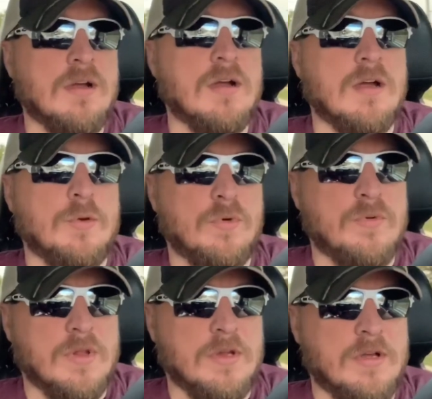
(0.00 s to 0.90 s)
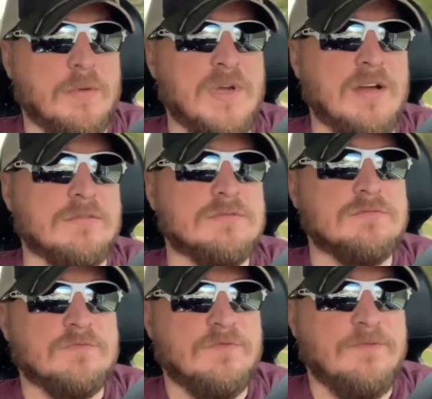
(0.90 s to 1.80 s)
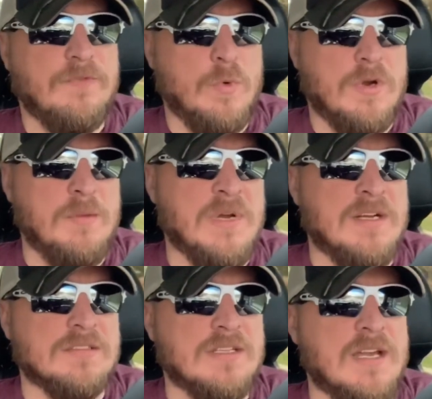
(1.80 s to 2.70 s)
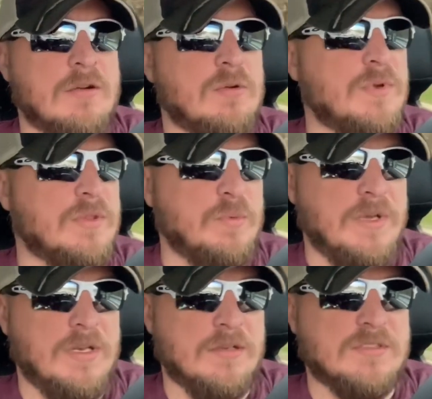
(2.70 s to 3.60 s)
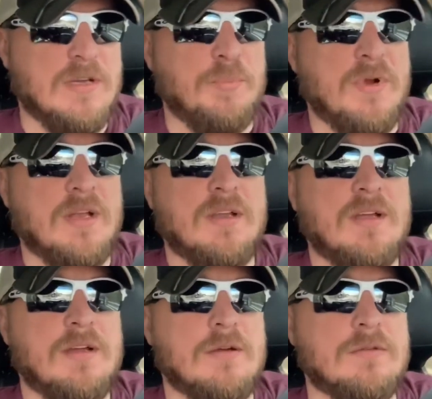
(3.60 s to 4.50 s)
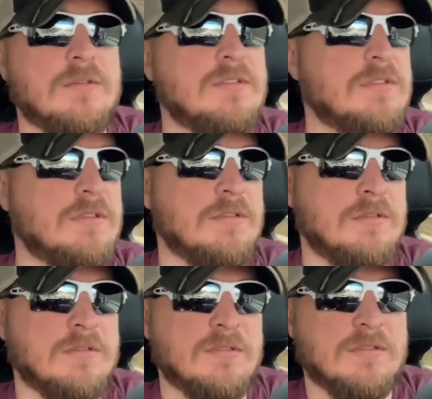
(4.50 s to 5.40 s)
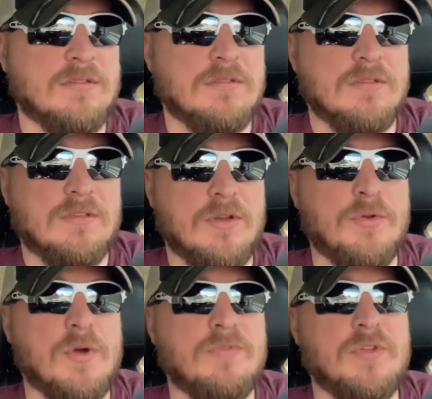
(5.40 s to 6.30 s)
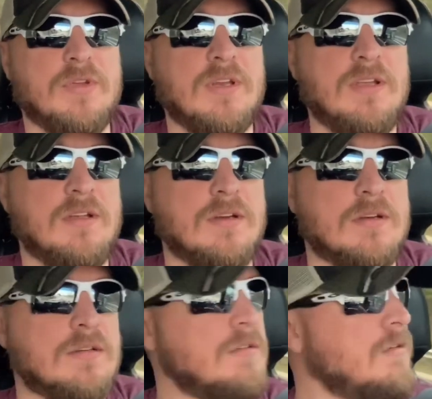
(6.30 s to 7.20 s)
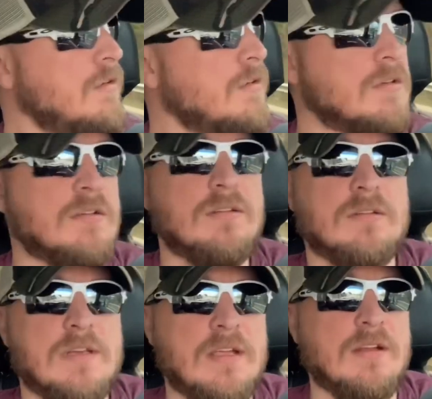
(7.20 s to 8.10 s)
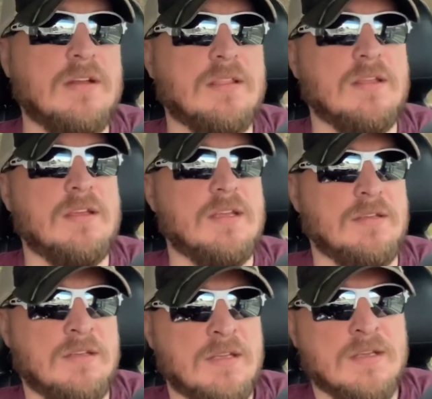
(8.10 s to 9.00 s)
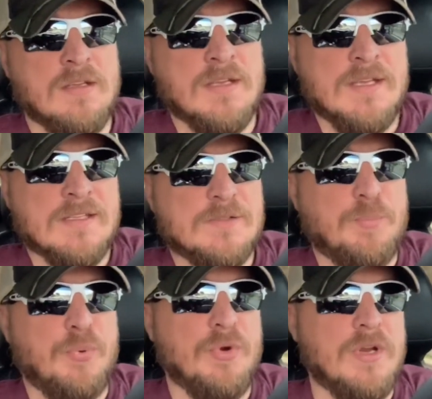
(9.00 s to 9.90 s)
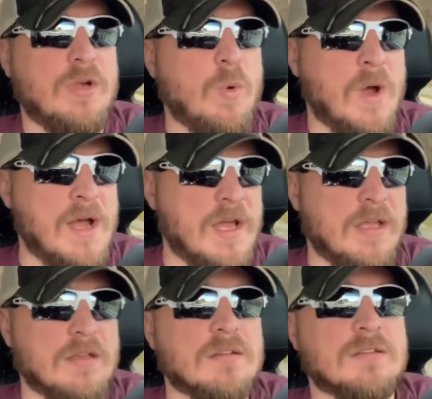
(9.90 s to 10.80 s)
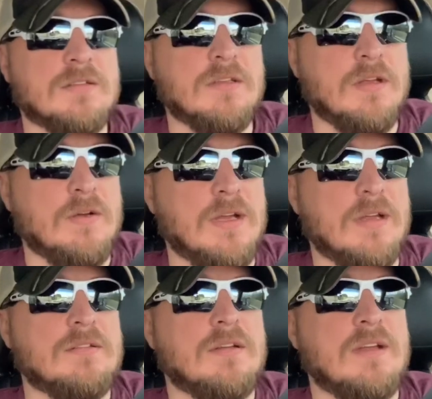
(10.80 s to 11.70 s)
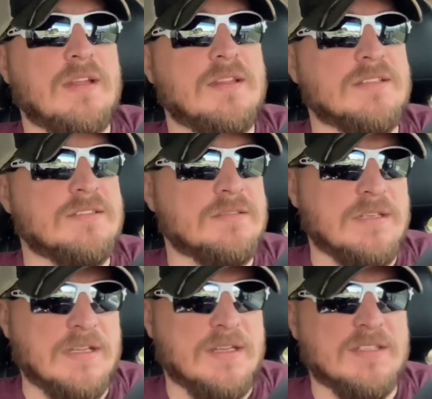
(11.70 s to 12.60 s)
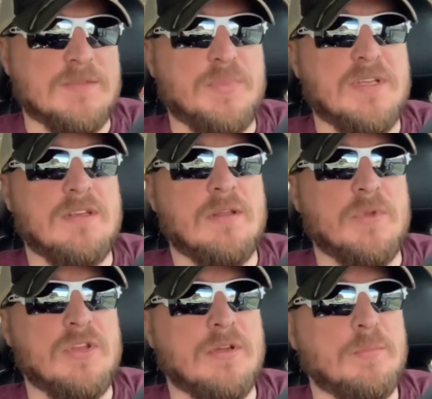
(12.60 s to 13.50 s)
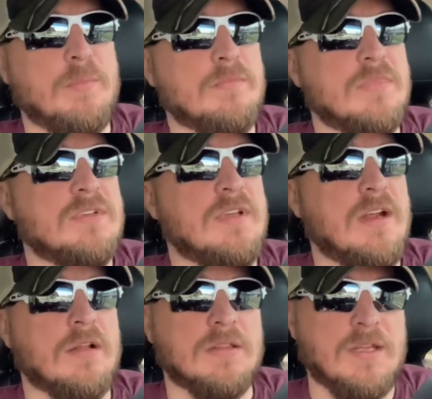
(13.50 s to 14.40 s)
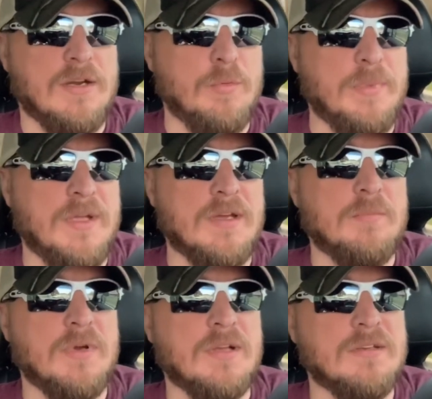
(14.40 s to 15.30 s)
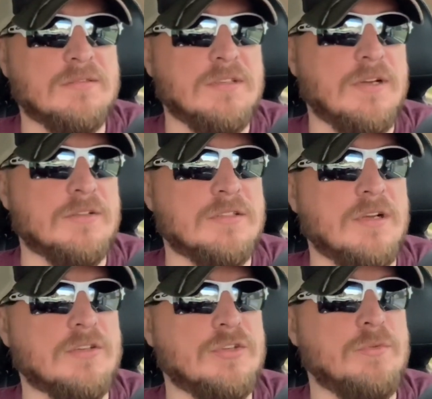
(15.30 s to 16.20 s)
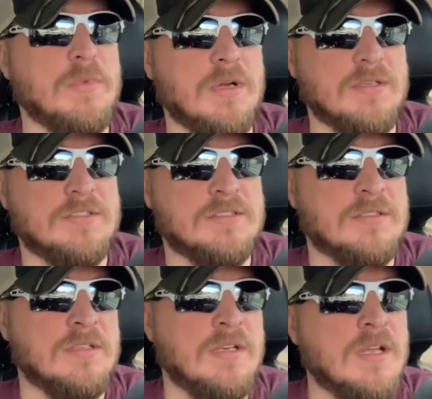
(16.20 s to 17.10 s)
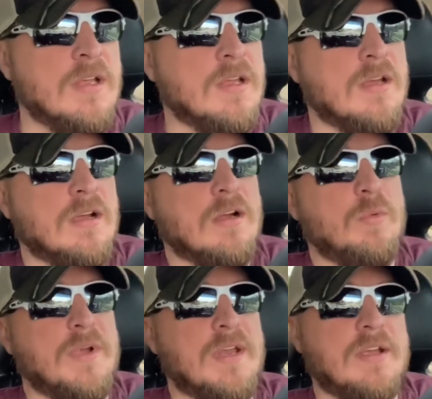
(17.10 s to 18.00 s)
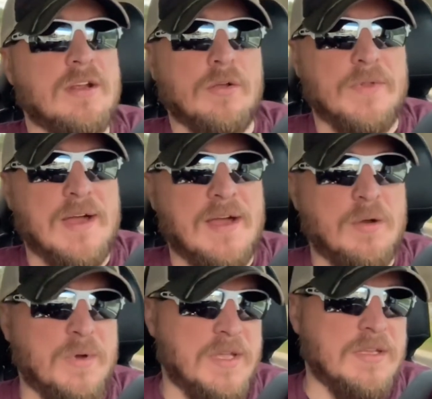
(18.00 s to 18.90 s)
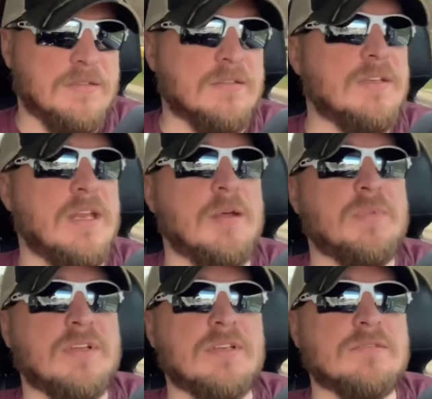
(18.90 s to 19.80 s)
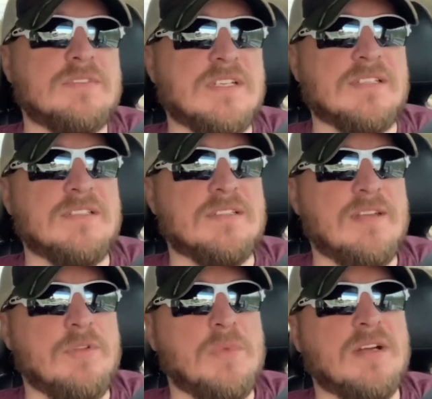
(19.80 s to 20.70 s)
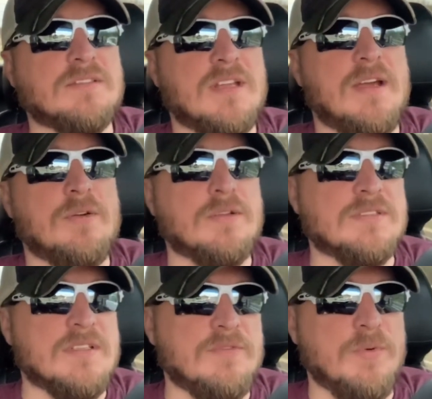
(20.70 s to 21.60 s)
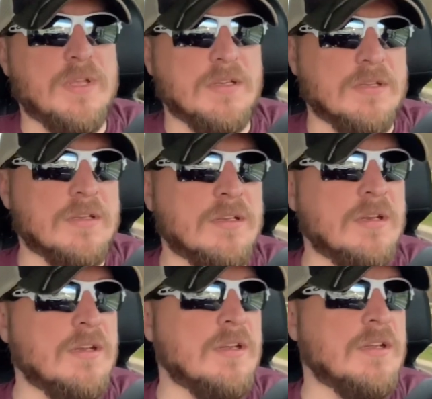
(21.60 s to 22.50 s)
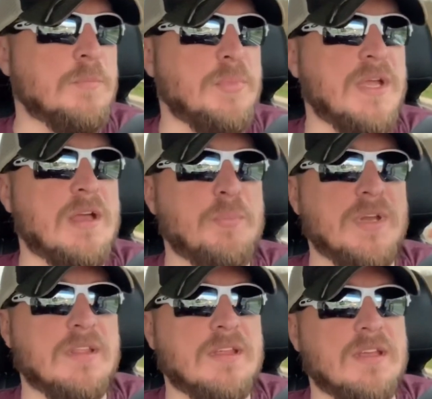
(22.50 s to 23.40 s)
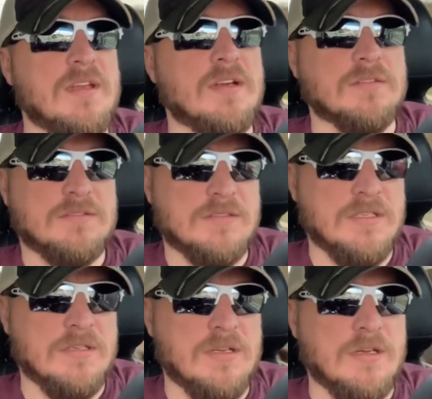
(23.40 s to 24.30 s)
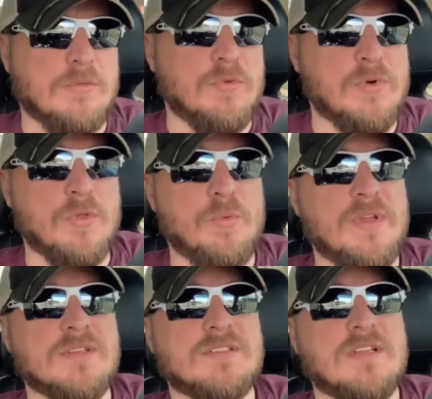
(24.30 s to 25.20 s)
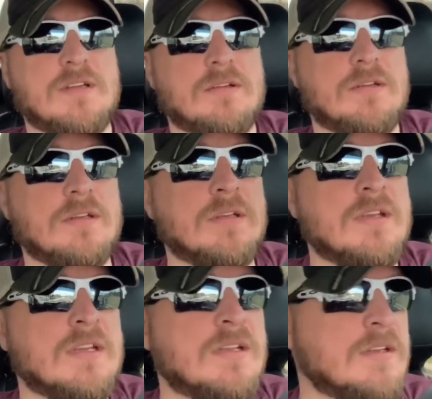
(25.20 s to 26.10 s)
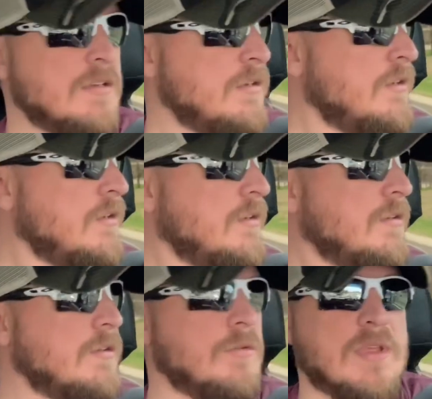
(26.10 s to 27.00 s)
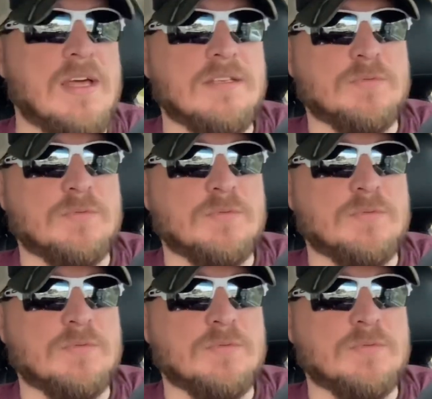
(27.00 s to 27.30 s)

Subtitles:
All right, we're rolling on about 40 miles an hour with the windows up right now. Don't know if you can hear anything. It's pretty quiet, you know, at this speed. I mean, you can hear a little bit, but you know, it's not too much. We'll get out here on the highway and get up to 60, 70 miles an hour and see if we can pick up anything else, and we'll roll the windows down and do that as